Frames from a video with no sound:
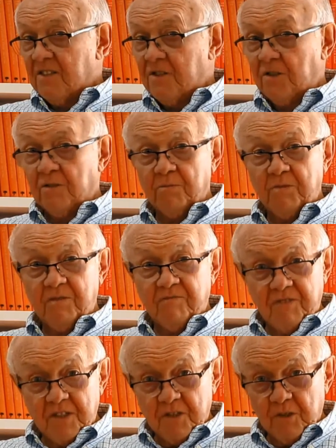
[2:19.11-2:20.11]
children with
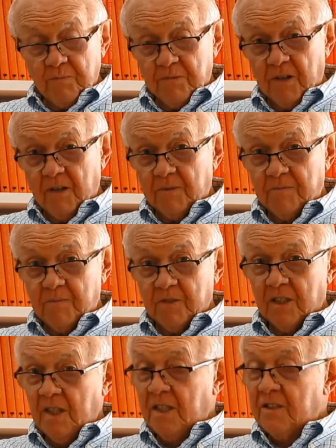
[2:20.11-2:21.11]
visual
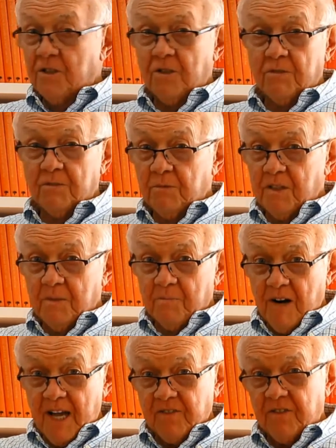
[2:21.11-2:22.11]
problems, children with
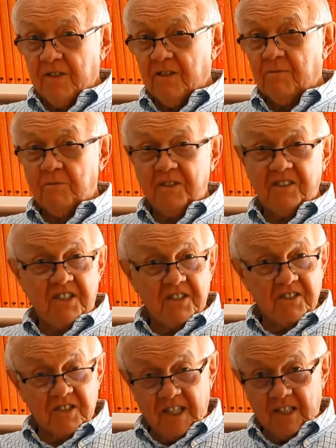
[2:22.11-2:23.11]
apraxia, with
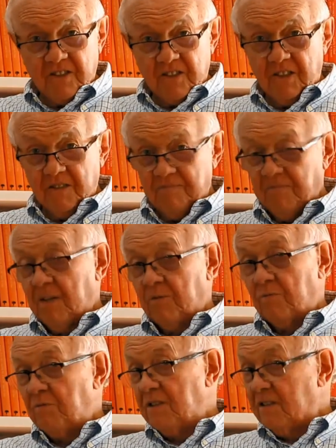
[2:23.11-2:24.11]
dyslexia,
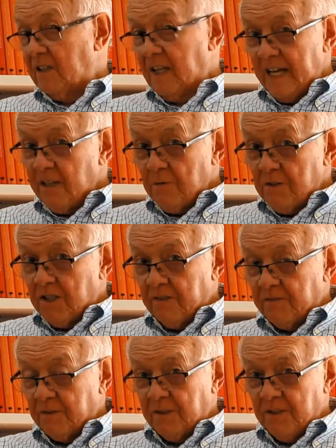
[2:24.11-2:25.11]
with language
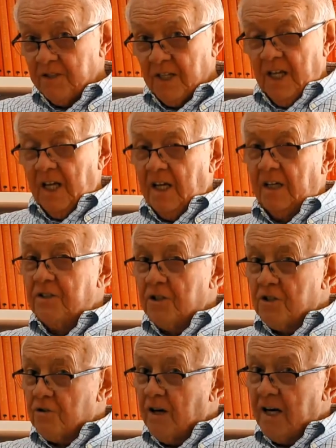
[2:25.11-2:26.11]
difficulties, and to
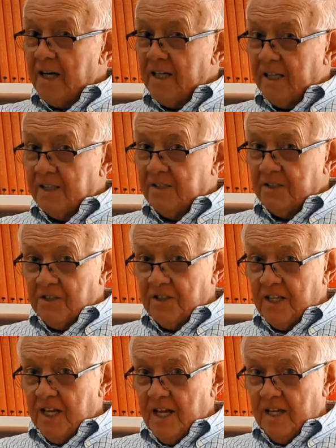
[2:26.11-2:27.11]
try and
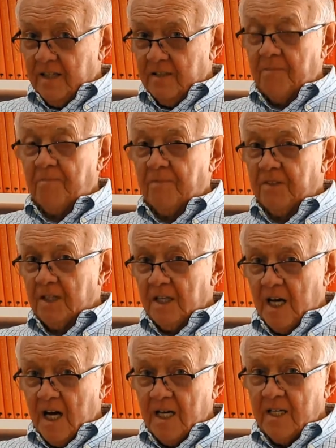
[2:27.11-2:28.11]
understand the
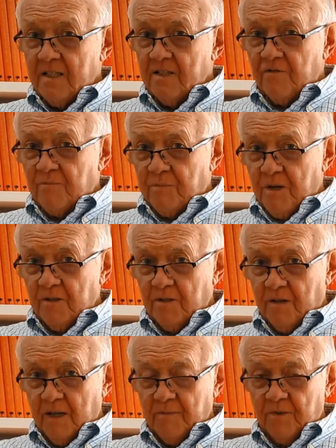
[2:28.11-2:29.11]
kinds of
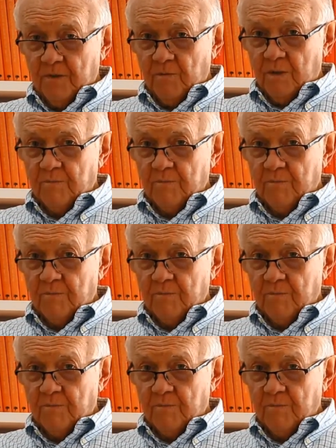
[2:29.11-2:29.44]
programs that